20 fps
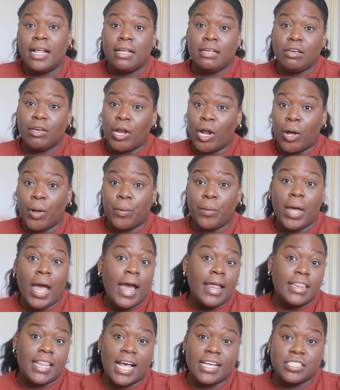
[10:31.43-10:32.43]
You know,
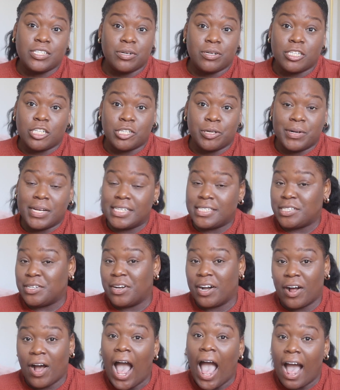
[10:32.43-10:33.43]
that's your choice.
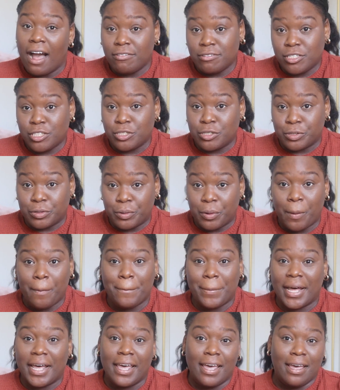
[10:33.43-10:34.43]
You don't have to,
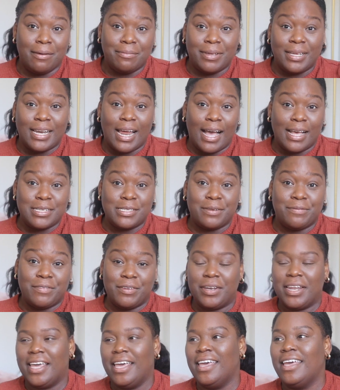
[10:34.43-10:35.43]
but it'd be nice if
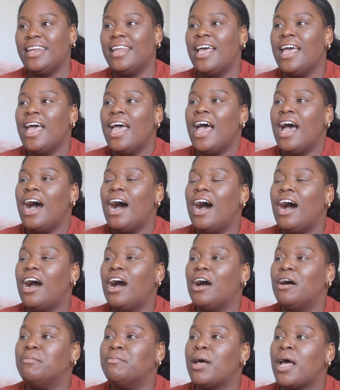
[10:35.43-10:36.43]
you did.
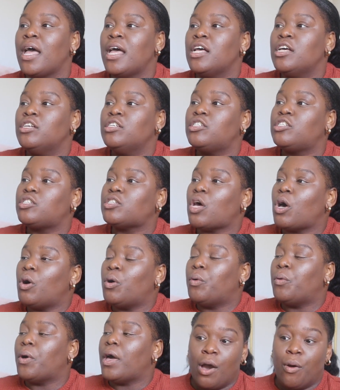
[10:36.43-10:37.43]

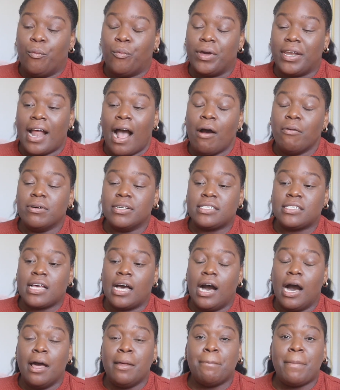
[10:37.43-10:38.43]
So when I
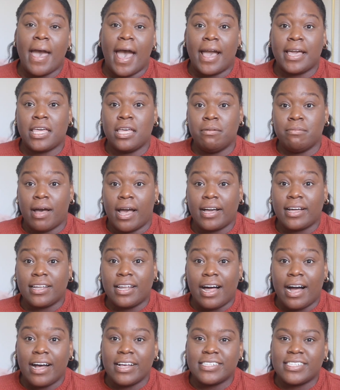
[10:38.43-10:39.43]
was unpacking my
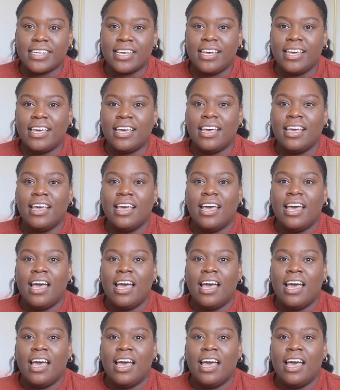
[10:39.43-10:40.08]
closet,